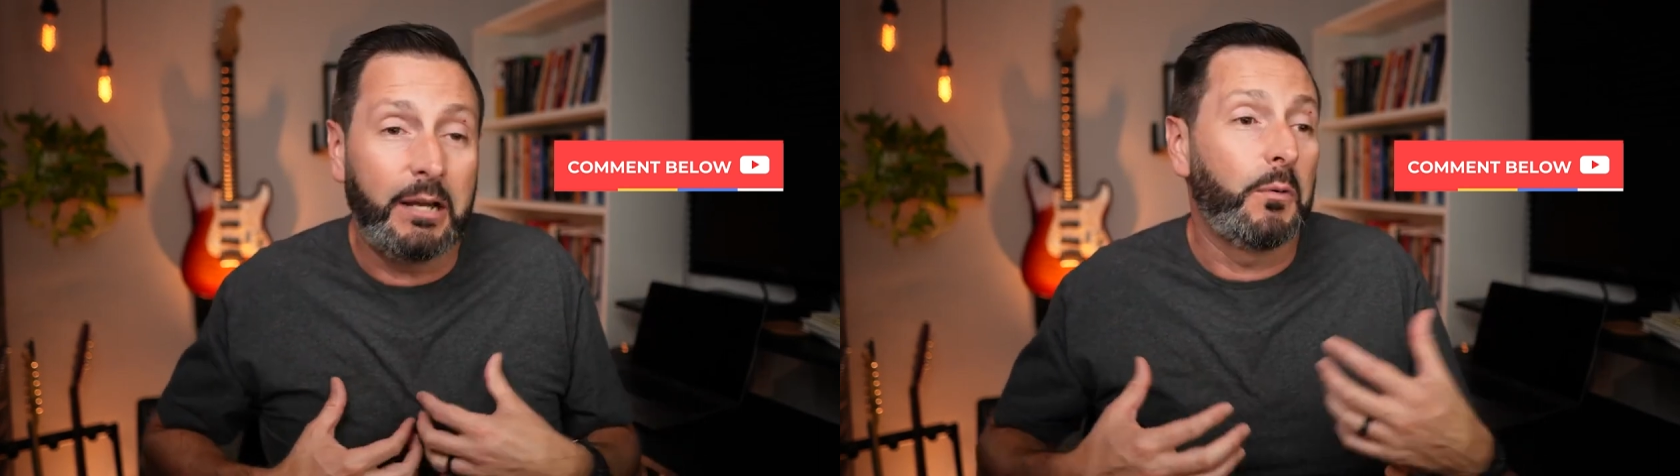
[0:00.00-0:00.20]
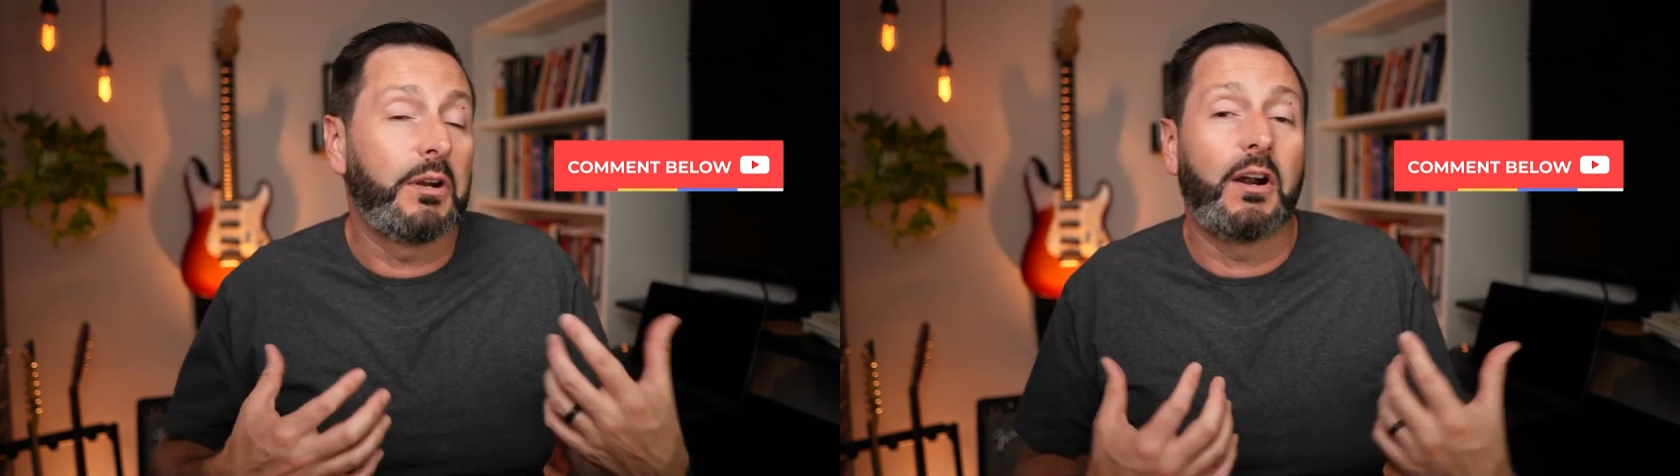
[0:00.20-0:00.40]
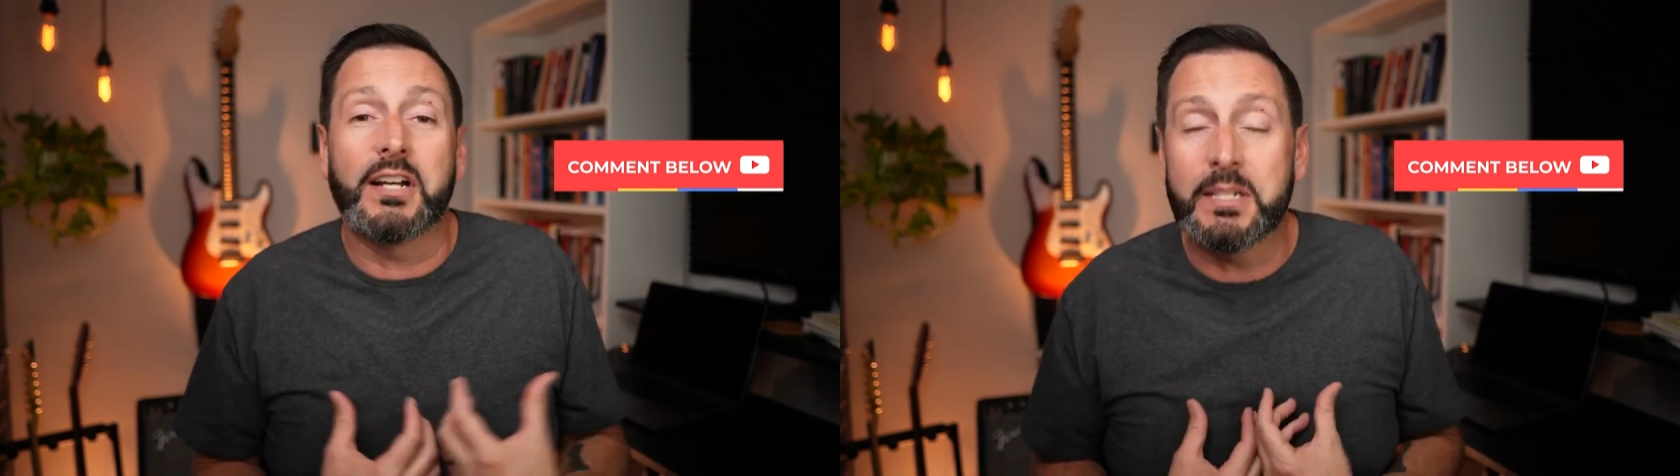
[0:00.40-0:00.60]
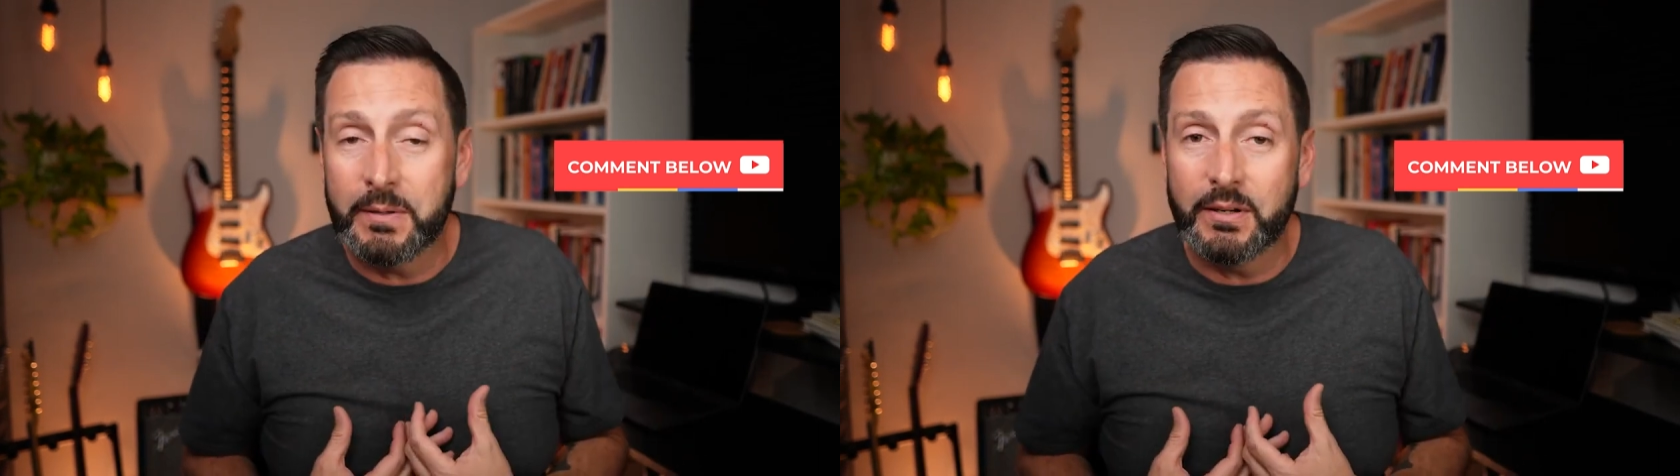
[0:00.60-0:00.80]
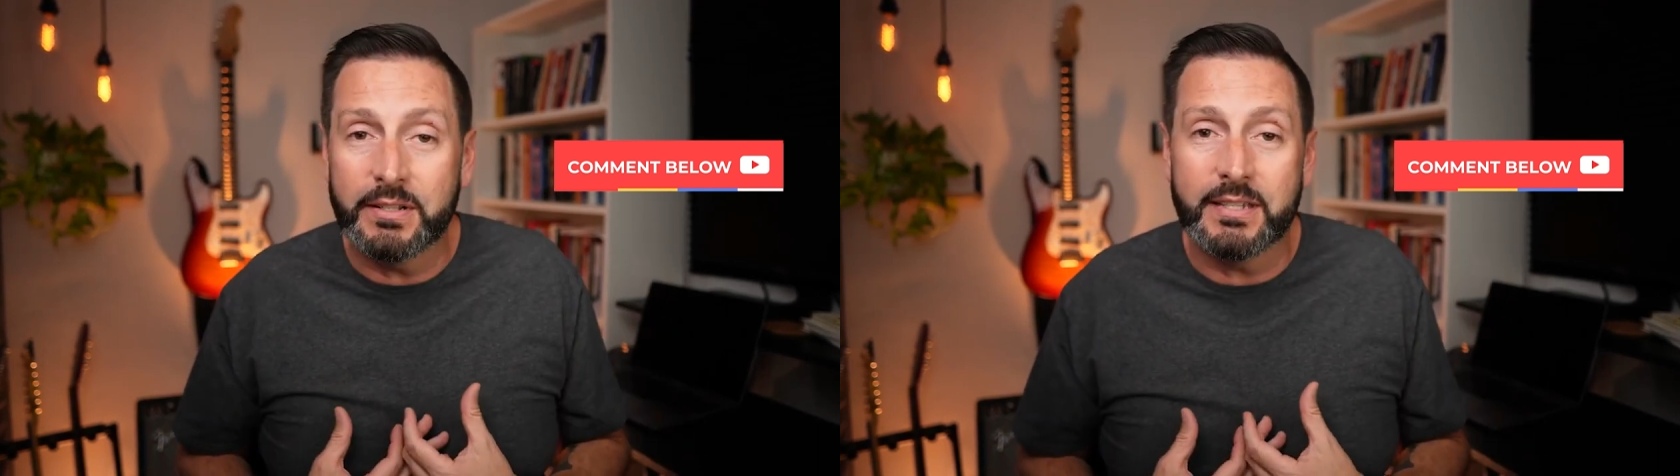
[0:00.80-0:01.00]
and what our
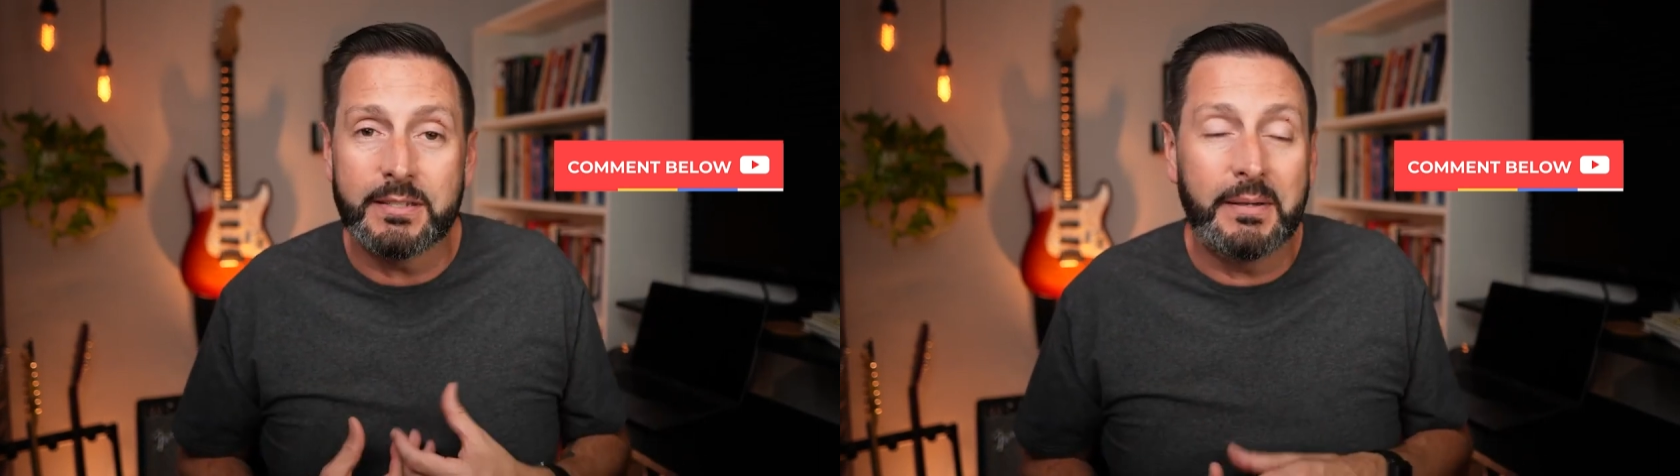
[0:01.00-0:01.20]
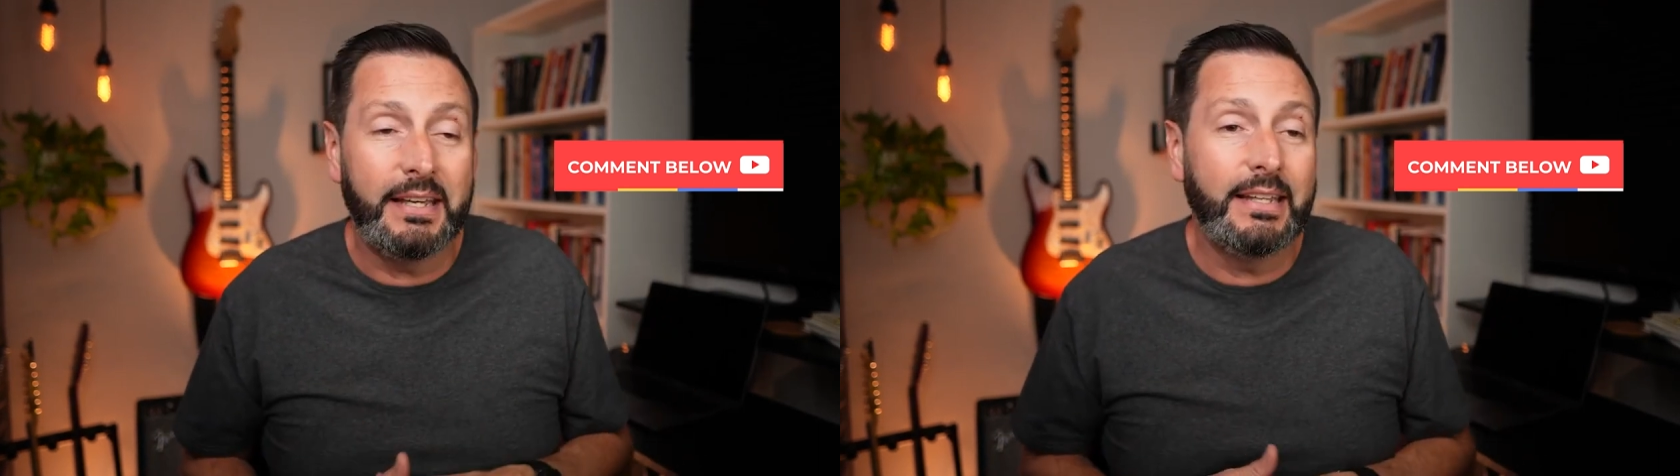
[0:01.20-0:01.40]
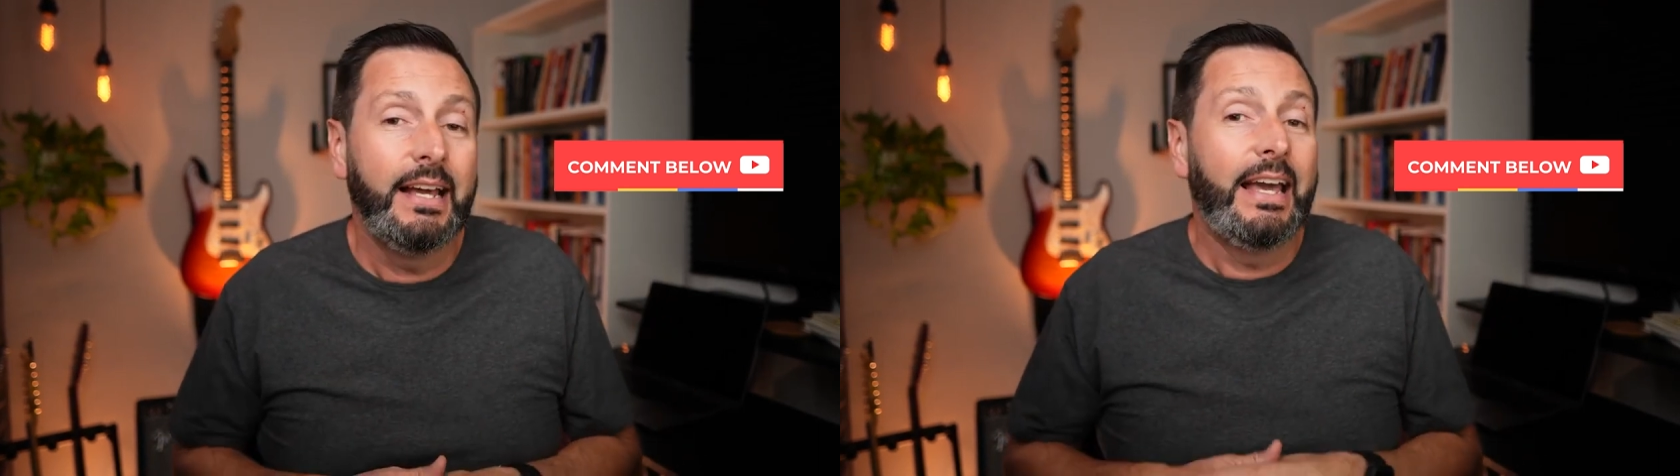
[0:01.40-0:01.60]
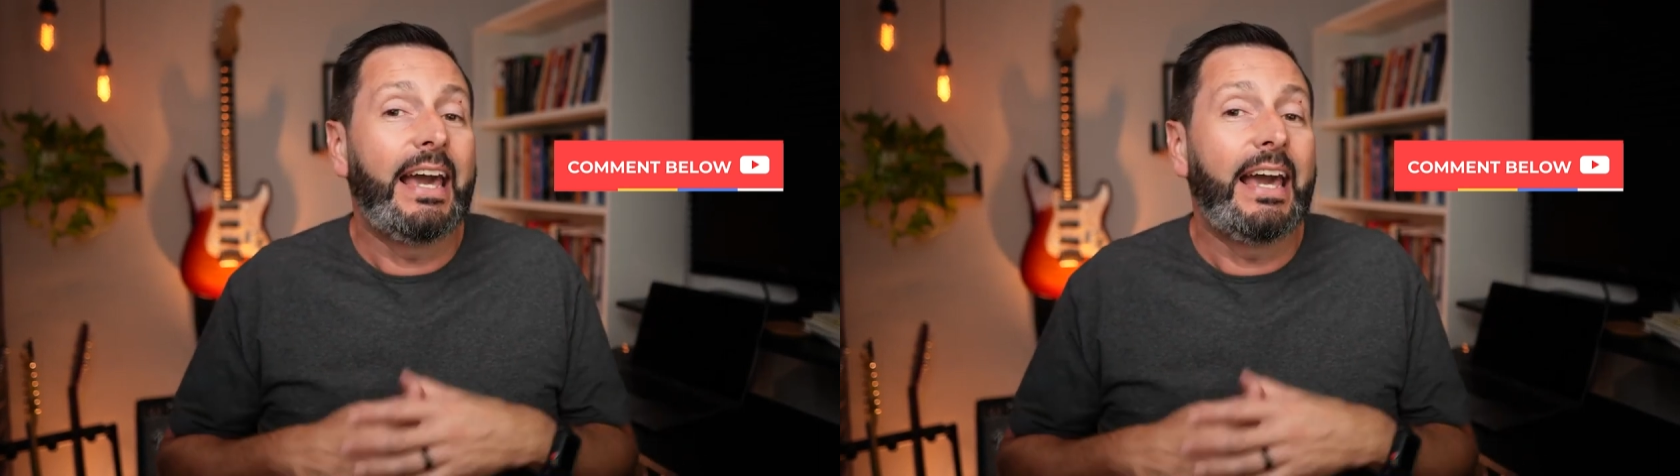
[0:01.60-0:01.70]
experience has been.